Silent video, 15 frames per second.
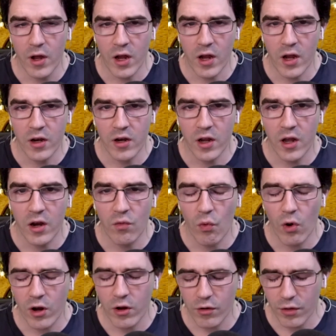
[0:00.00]
and and
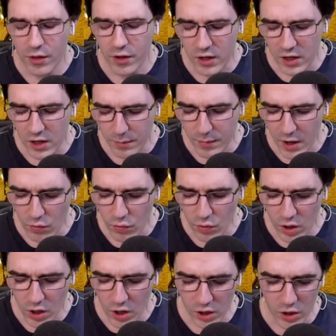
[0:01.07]
where you're thinking about
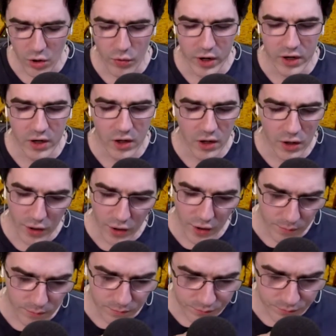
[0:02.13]
uh, going.
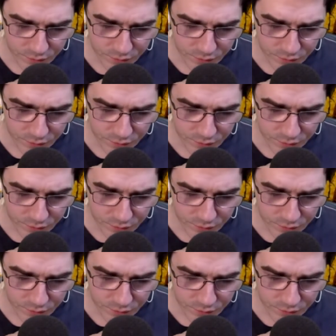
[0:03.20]
Um,